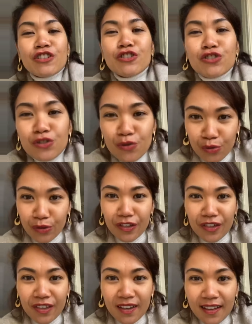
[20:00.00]
the
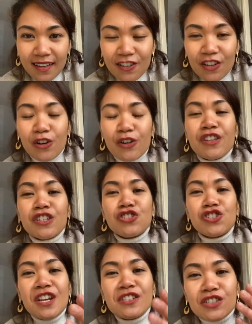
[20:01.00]
truth. You know that
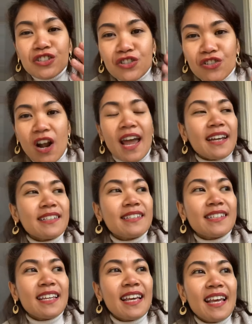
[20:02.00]
Jesus
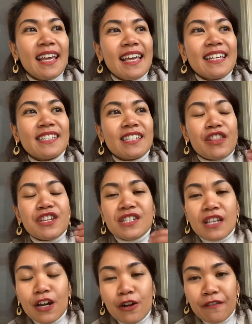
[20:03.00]
Christ is the
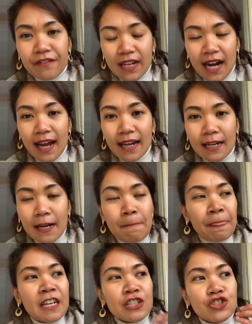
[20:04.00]
Son of God,
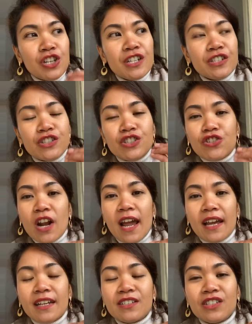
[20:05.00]
Jesus
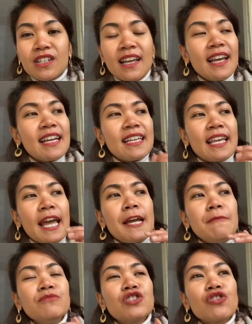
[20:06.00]
Christ,
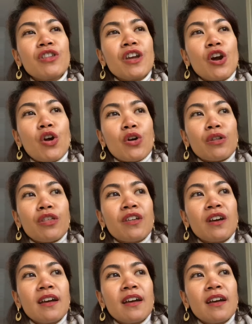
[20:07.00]
came to the earth,